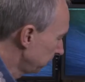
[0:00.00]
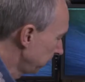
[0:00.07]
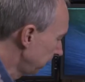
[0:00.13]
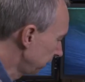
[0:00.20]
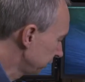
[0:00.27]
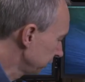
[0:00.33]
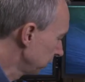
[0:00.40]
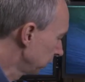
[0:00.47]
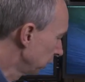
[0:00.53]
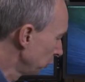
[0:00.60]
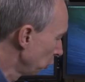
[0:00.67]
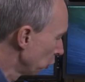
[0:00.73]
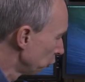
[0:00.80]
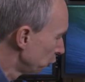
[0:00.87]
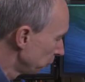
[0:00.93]
x S card
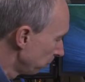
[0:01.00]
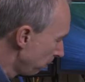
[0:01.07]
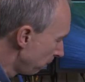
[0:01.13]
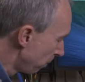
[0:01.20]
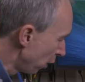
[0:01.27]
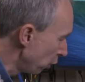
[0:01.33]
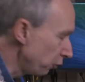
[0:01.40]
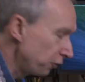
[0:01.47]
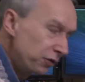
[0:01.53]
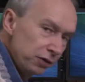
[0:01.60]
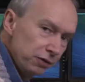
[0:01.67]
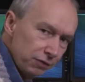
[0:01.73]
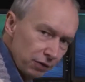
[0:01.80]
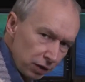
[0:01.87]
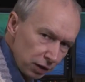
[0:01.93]
onto both
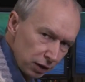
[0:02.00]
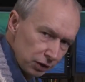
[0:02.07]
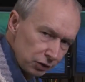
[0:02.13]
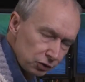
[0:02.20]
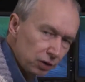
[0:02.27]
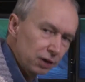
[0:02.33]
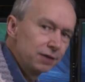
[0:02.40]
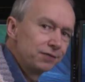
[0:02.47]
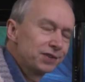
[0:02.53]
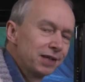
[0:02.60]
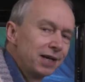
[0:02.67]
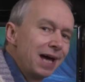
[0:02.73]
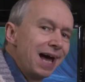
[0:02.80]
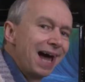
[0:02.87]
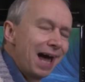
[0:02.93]
of the hard drives
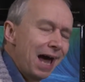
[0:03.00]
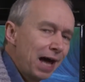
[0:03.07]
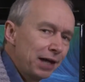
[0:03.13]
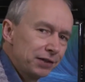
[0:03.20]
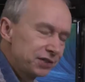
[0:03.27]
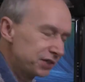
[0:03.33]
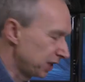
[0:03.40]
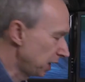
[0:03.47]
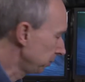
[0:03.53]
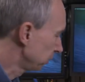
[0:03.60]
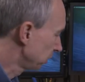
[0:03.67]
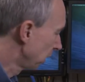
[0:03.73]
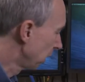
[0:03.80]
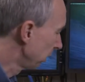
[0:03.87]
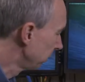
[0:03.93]
at the same
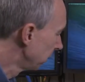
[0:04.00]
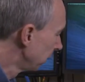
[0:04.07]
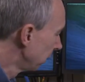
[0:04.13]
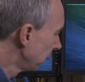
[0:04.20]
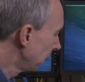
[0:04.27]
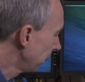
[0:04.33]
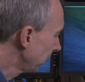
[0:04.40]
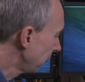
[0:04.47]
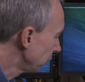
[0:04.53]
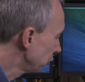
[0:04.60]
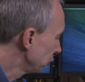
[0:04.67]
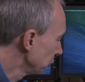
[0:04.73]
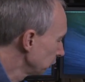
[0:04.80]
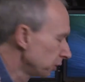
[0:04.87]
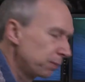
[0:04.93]
time, and that
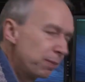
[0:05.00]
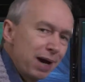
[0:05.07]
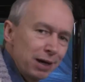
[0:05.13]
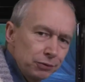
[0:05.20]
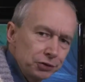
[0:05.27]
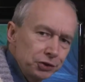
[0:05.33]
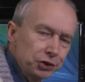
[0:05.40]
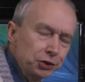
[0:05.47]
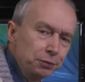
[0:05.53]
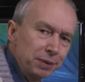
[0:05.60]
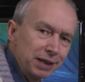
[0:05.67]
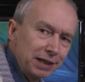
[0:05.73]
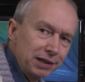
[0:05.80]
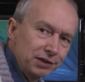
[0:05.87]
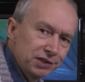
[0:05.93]
took about 2
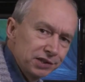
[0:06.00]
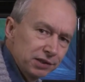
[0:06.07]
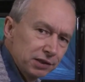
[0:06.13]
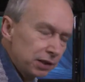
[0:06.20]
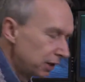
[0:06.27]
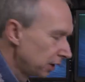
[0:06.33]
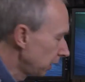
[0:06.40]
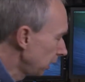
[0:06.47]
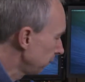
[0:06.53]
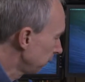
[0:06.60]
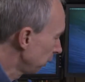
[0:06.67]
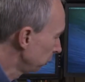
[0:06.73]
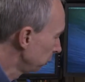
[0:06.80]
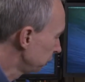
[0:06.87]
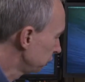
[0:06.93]
minutes. If
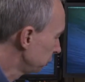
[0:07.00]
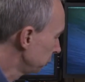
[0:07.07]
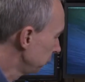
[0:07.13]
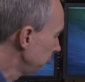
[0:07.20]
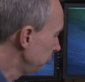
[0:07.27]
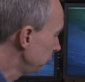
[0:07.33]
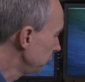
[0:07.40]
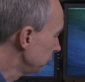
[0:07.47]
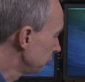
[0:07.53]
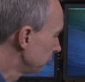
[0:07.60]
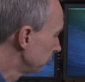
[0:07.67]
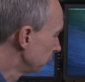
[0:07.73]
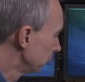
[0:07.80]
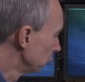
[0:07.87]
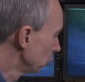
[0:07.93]
I was to have used the
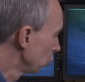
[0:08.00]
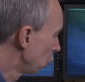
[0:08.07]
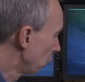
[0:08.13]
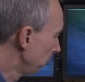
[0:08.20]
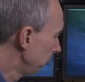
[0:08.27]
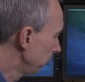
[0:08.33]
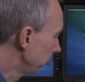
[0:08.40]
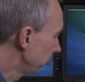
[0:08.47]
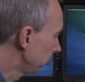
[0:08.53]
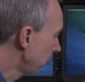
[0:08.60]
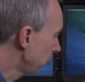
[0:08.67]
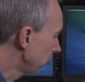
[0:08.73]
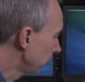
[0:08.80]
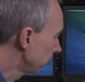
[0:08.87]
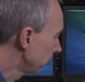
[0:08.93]
full copy and
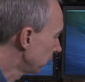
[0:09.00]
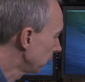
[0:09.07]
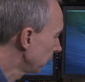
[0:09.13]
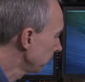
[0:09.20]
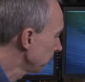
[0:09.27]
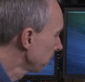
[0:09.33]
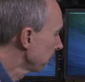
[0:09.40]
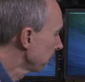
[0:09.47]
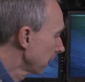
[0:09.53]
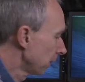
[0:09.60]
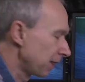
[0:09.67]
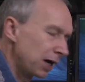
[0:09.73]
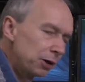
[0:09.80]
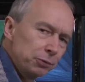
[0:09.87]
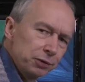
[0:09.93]
verify,
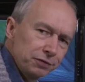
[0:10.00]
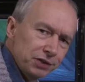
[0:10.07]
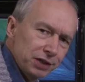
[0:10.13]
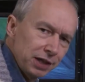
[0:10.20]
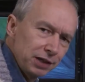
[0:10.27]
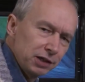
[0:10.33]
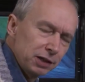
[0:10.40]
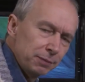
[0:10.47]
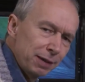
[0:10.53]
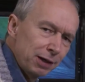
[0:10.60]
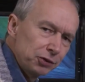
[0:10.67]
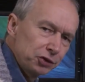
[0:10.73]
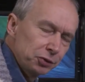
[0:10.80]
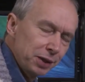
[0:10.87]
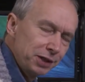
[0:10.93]
that would have taken
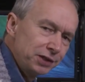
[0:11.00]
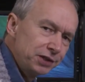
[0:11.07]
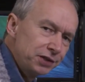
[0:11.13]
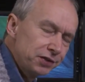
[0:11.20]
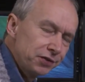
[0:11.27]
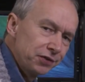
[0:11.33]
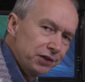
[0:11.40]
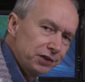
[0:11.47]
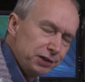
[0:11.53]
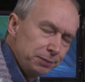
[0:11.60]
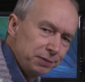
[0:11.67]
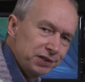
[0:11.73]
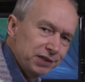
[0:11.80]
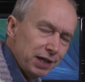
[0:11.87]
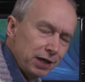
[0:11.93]
about 20 to
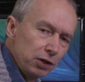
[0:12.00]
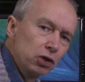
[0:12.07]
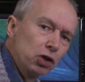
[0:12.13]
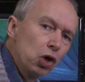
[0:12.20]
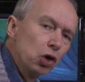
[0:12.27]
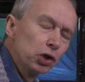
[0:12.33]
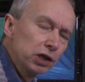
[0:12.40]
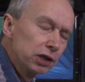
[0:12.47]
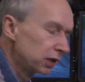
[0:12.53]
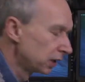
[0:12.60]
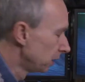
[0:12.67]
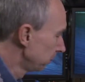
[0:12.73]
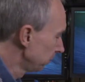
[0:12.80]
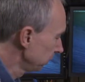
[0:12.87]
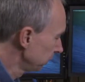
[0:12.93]
30% longer,
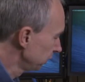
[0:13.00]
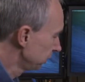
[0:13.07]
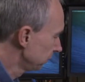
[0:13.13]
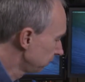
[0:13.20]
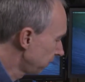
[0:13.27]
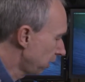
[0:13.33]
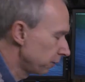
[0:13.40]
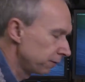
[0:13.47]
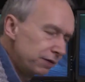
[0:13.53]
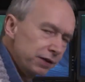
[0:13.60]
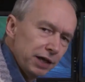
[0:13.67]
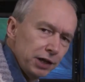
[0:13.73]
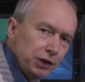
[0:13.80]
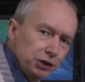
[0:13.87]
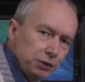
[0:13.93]
because the
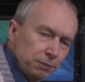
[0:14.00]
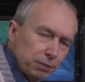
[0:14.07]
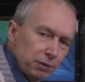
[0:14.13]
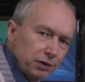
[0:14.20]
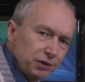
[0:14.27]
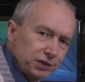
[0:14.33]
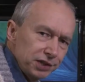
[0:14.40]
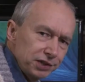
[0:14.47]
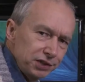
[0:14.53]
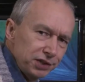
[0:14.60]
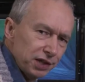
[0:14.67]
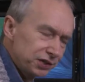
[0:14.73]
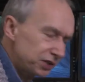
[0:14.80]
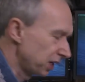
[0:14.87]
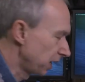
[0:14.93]
verification process
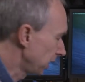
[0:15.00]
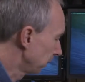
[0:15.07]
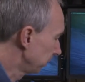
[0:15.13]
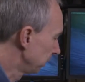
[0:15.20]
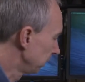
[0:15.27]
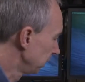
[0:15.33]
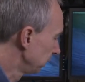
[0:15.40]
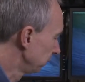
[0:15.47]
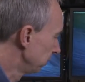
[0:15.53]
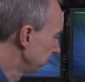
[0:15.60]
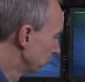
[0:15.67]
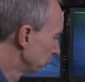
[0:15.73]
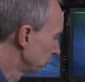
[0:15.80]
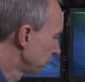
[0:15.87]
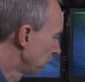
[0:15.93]
does take up a little bit
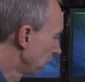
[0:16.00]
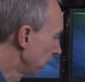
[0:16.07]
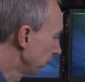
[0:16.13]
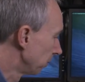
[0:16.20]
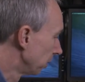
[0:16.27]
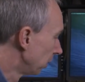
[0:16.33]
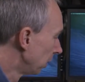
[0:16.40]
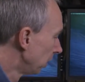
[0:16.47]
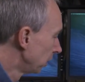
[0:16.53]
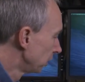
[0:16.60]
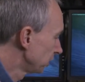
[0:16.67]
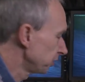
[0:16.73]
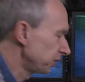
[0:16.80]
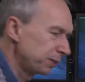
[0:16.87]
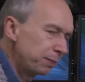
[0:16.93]
more time.
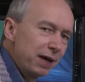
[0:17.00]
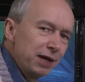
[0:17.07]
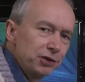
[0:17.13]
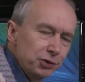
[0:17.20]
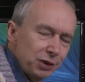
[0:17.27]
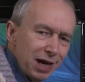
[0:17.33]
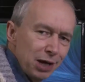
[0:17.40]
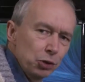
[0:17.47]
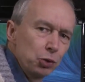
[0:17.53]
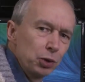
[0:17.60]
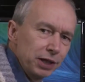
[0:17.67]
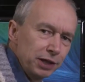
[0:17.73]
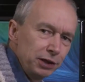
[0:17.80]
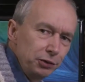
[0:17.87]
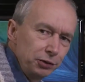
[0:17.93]
So it depends on how
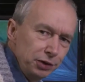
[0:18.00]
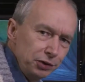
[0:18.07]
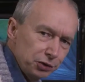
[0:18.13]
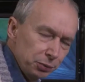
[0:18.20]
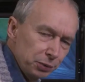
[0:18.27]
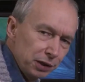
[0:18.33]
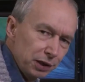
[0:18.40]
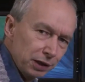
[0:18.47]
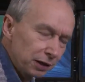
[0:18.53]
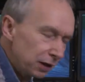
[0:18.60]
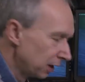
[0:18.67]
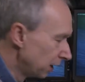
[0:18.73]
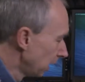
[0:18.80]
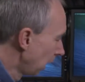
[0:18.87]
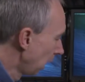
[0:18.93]
quickly you need to work.
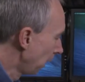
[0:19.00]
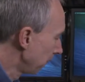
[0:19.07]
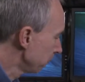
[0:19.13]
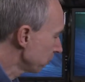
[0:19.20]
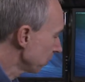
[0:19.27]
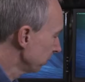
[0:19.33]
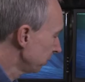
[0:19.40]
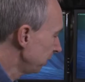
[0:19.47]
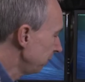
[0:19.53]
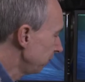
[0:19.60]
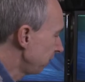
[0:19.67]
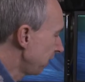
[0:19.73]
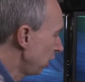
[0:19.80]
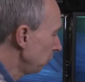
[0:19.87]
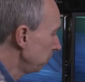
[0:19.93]
But
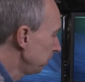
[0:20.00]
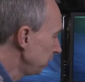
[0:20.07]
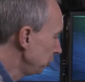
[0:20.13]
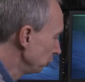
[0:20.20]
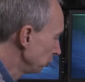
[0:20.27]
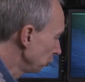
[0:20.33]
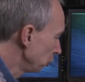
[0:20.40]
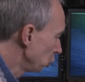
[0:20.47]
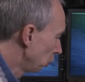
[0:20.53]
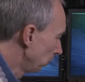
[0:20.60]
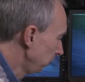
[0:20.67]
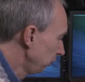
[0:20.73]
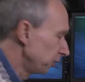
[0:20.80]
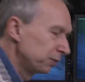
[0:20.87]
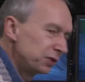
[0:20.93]
invariably you can
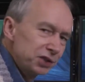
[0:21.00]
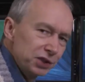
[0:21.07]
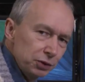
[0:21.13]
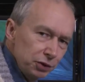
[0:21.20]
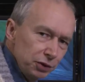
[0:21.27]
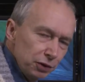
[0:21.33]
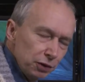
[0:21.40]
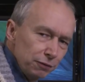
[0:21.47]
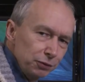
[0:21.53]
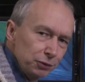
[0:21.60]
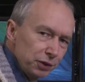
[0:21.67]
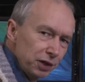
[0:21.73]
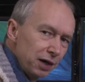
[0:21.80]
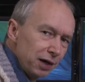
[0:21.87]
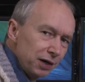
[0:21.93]
copy the material off your
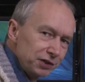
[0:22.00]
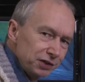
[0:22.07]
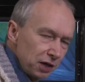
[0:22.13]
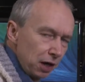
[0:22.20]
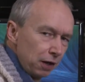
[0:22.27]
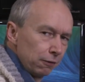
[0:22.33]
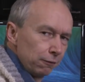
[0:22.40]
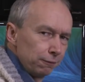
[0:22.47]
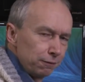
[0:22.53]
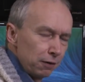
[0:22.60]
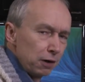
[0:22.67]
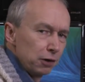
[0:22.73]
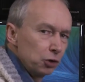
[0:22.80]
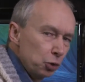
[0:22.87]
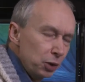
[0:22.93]
cards
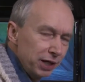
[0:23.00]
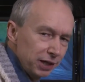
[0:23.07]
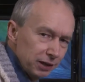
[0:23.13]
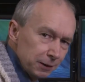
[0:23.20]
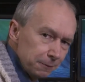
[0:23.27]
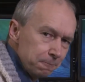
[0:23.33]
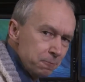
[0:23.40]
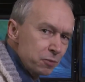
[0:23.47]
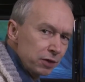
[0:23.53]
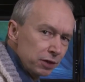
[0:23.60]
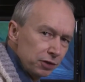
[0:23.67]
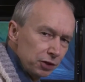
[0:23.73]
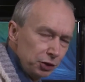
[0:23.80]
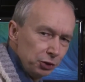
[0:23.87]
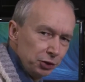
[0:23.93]
far quicker
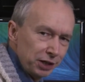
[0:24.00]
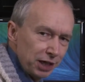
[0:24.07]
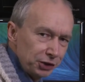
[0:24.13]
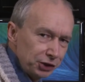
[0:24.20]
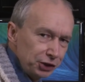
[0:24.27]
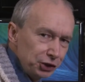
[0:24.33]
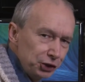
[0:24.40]
than you can actually